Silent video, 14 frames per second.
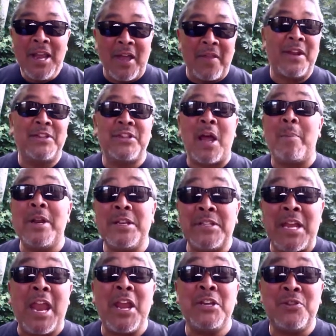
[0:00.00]
And then it's how many
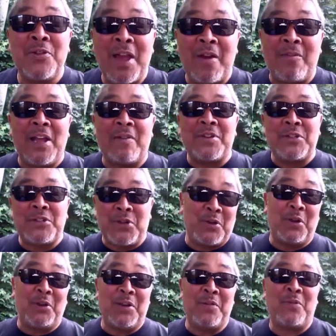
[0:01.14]
days you have left until
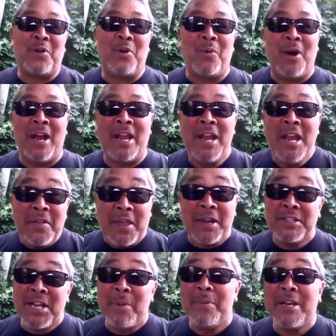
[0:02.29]
you leave for Hawaii. Then
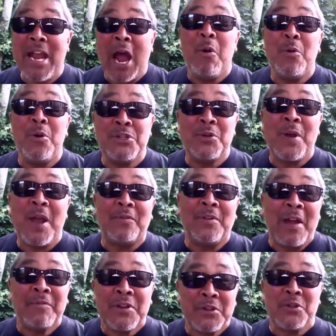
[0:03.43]
it's how many hours you have
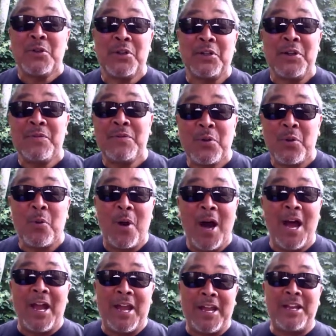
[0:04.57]
left until you leave to
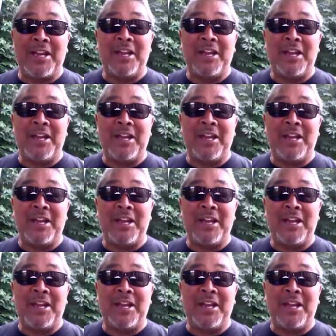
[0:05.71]
Hawaii.